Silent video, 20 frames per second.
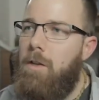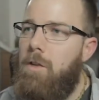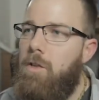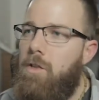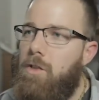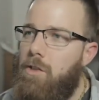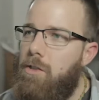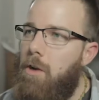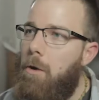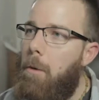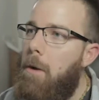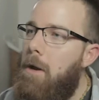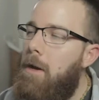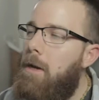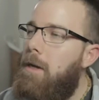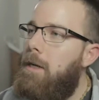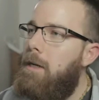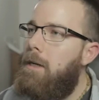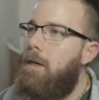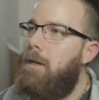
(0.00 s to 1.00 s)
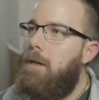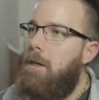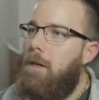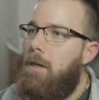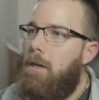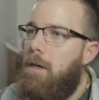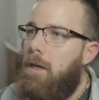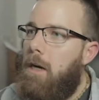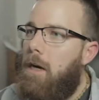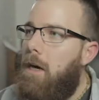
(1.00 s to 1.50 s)
So
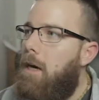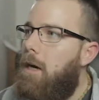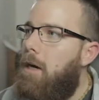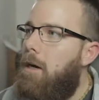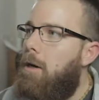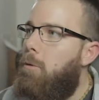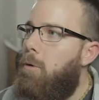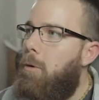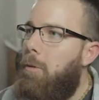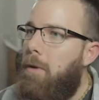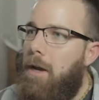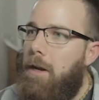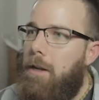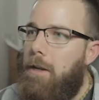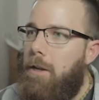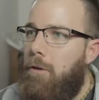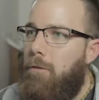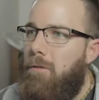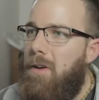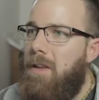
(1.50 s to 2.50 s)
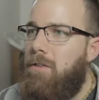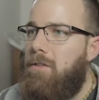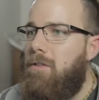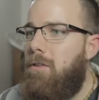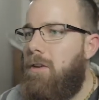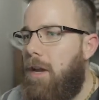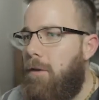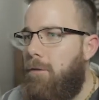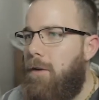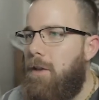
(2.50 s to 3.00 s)
what do we got here? Fenced.
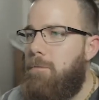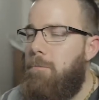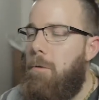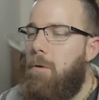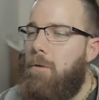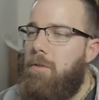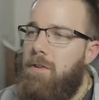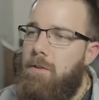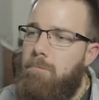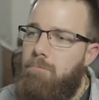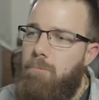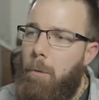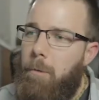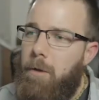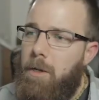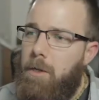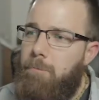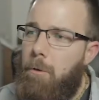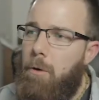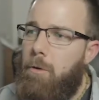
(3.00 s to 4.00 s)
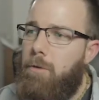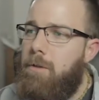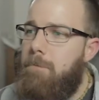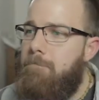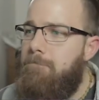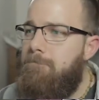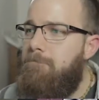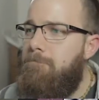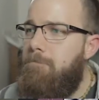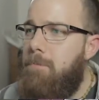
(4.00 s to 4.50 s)
Okay, fence post probably exposed.
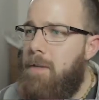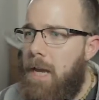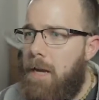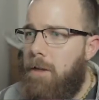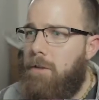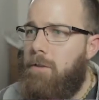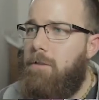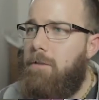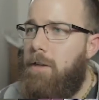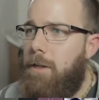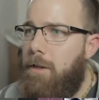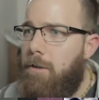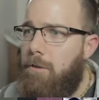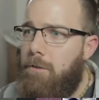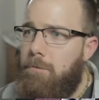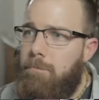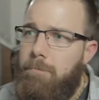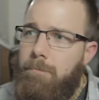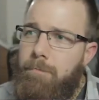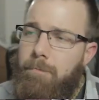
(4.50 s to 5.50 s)
Yes, it is